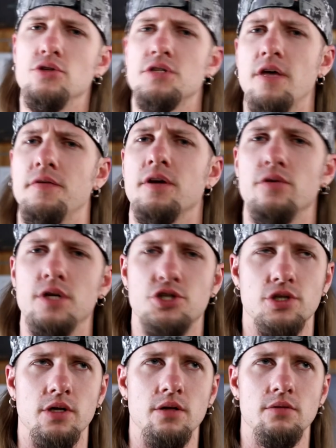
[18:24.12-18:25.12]
do something
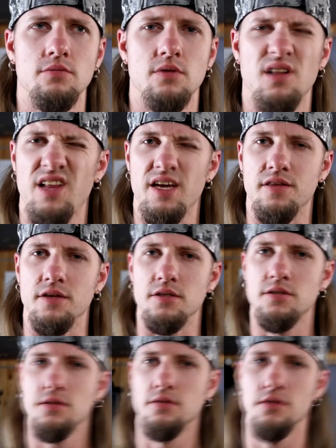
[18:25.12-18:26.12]
original, like
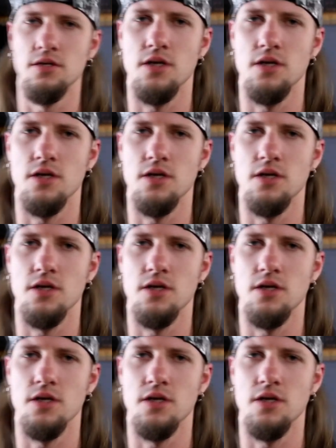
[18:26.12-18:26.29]
this.